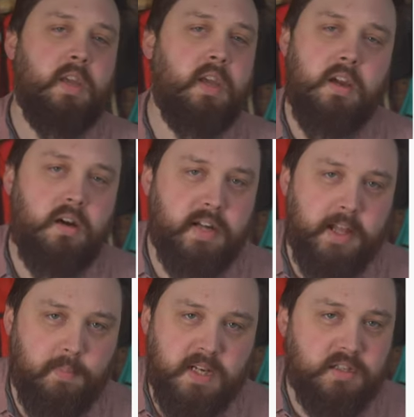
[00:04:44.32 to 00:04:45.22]
It can't
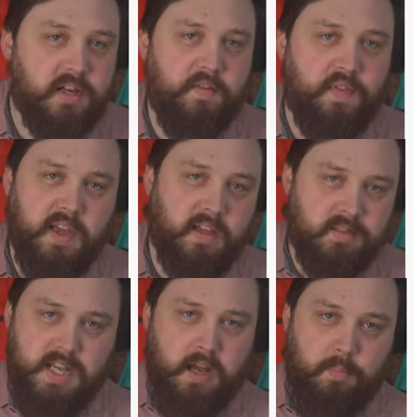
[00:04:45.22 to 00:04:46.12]
help much if they're
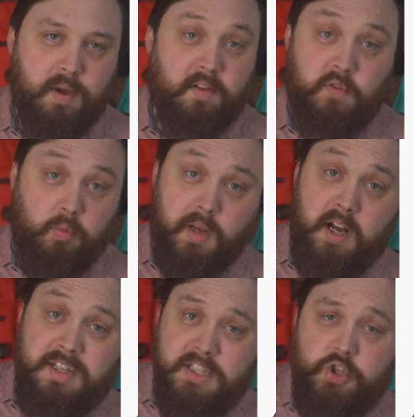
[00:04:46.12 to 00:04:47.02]
sat above or
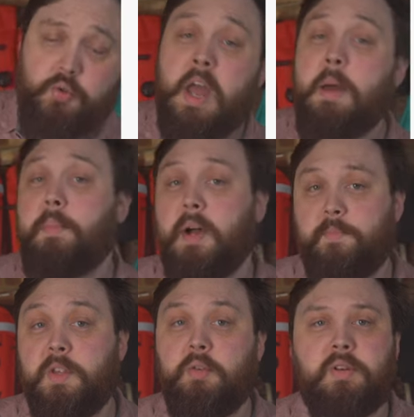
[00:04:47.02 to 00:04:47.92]
behind you,
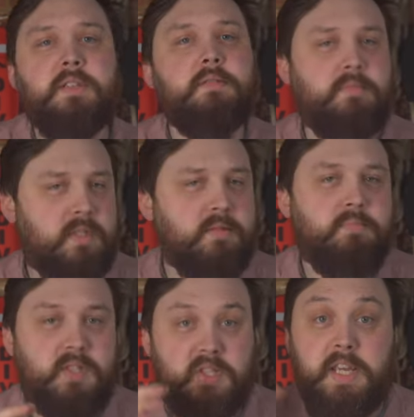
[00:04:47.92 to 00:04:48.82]
but you can
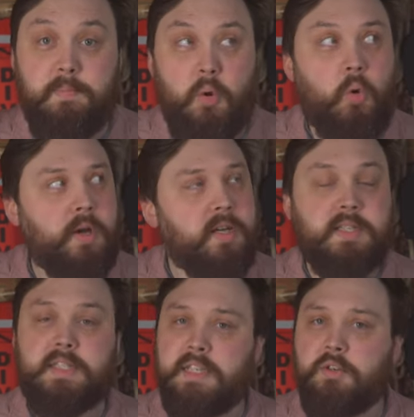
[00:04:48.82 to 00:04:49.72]
just see more in a
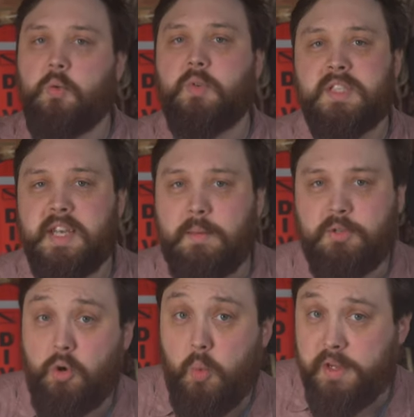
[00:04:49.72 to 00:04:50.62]
single
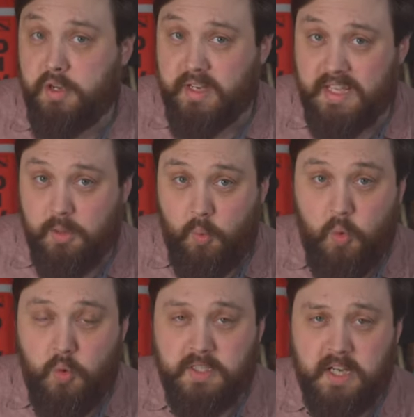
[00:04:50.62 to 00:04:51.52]
snapshot when you're in the
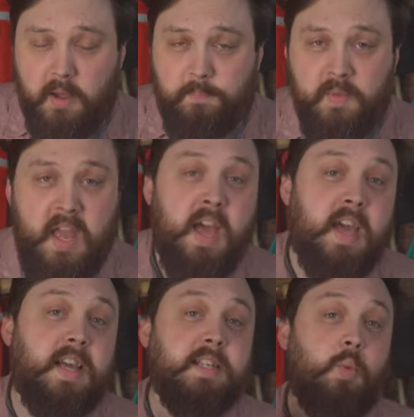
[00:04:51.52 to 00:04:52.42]
water.
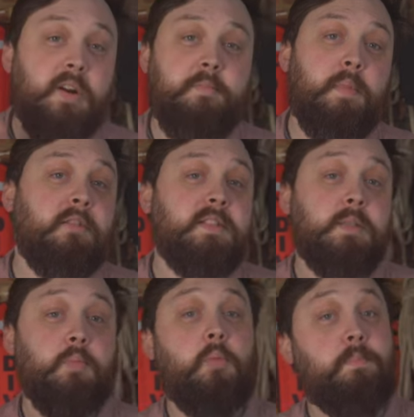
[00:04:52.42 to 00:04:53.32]
It's one of
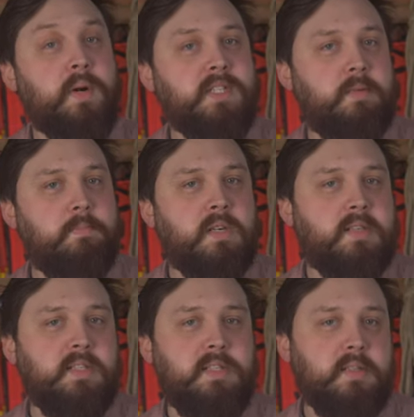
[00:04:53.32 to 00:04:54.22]
Mara's more budget
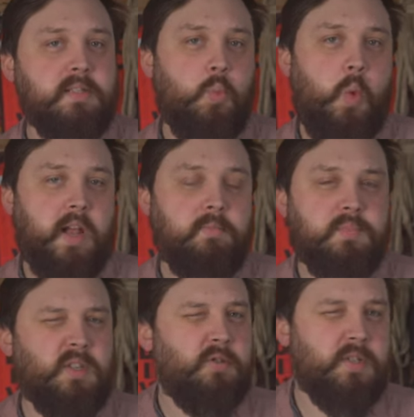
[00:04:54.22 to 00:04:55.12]
masks as well,
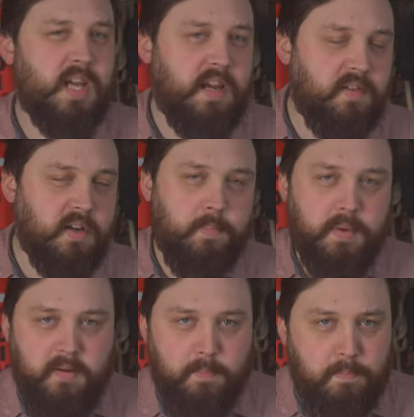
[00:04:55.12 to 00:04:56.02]
so you're saving a
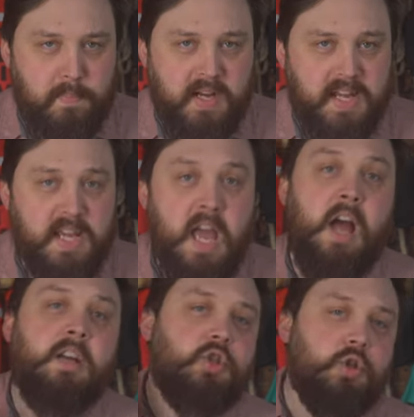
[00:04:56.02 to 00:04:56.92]
bit of money.
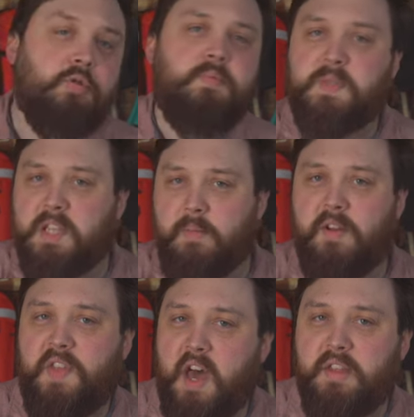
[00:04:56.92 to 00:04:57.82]
Sure, some
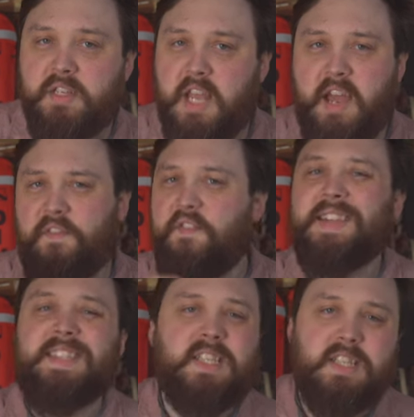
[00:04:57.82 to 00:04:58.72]
of the others have
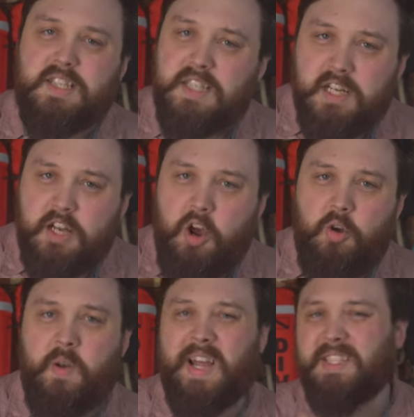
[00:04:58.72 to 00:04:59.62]
fancier
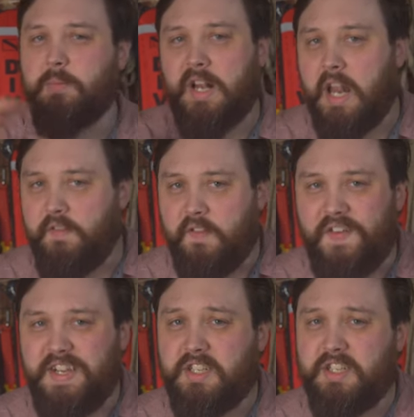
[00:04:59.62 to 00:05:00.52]
silicone and some clever
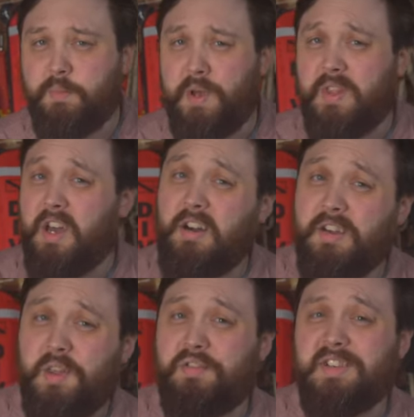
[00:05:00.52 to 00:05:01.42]
features, but the
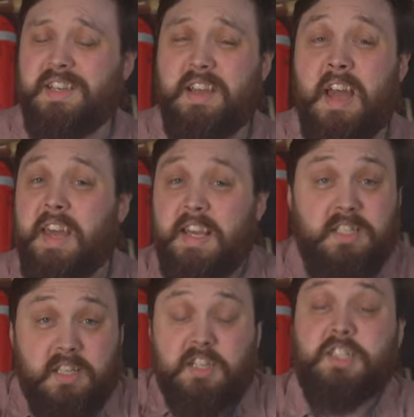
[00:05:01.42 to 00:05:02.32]
i3
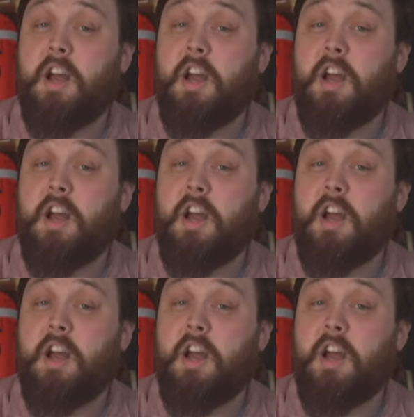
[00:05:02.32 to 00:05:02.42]
is a nice